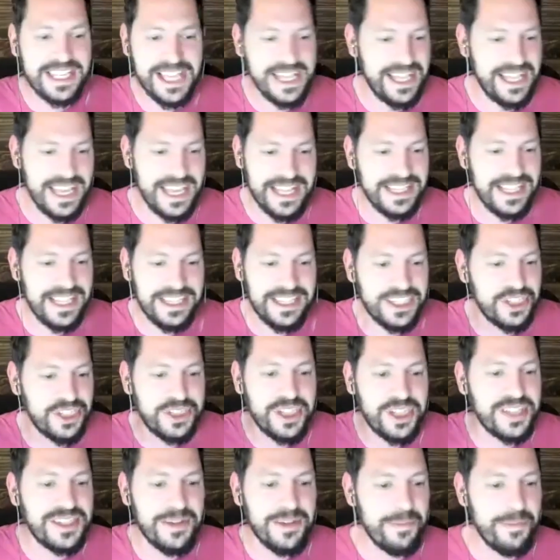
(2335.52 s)
it, it
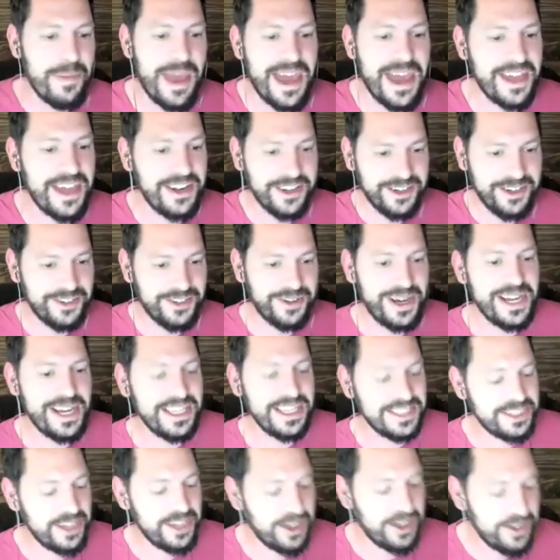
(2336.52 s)
just doesn't matter,
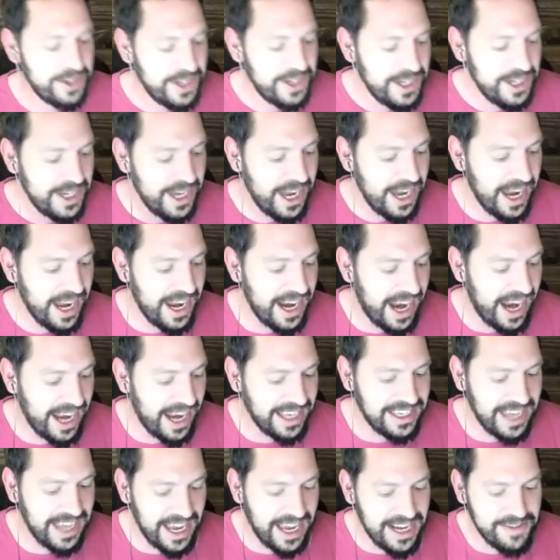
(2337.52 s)
right? So uh,
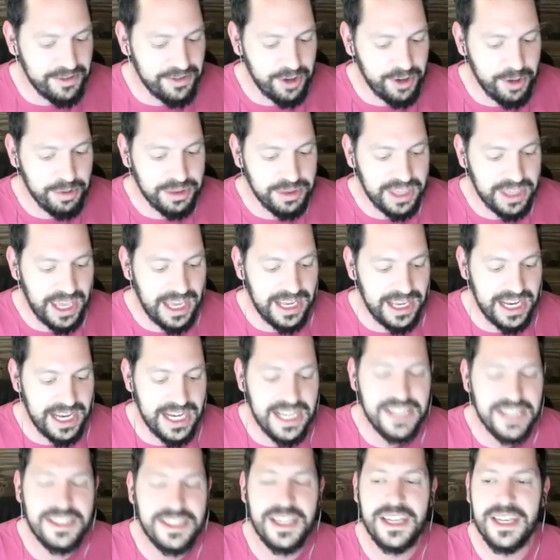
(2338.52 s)
I kind of agree with that.
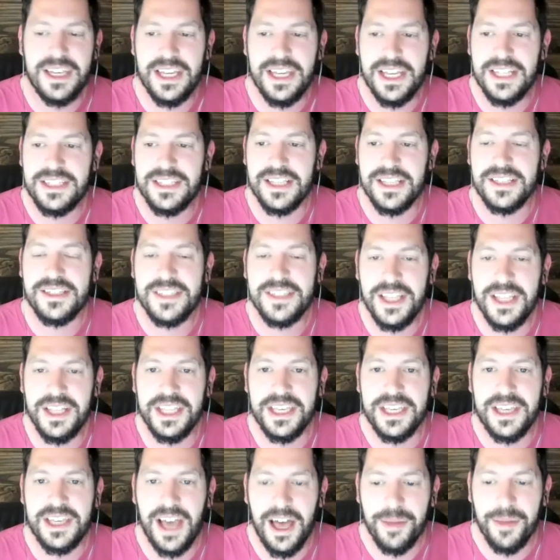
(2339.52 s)
It is a it's a
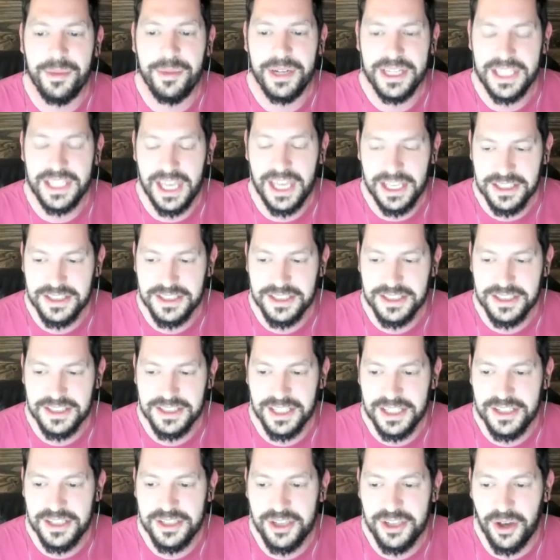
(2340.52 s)
silly comedy, yes,
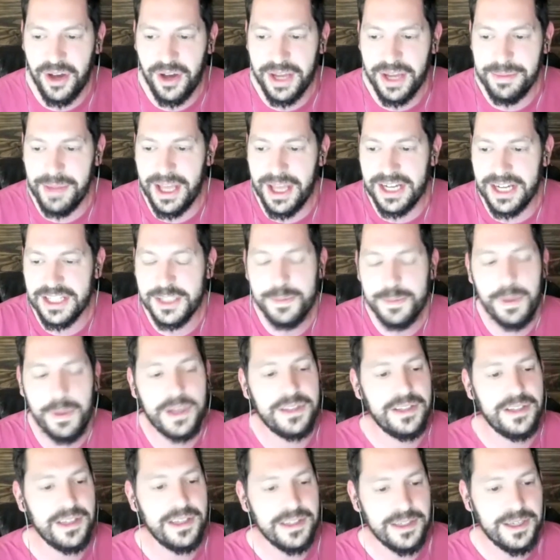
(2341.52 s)
and so I'm not
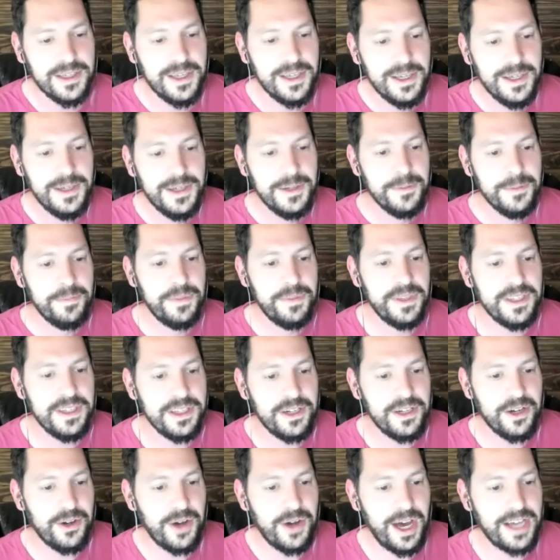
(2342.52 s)
expecting,
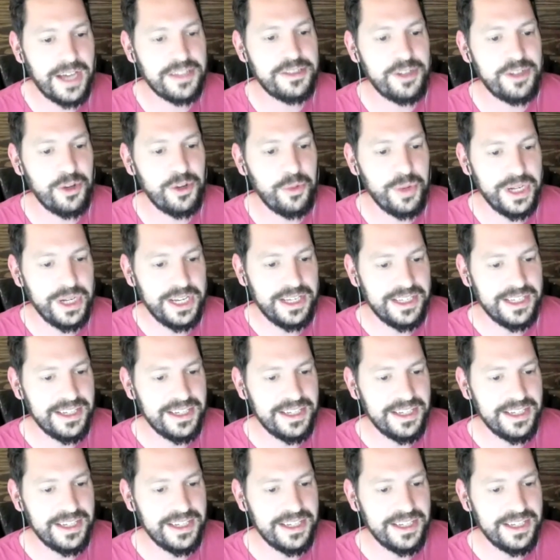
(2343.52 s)
you know, Oscar-winning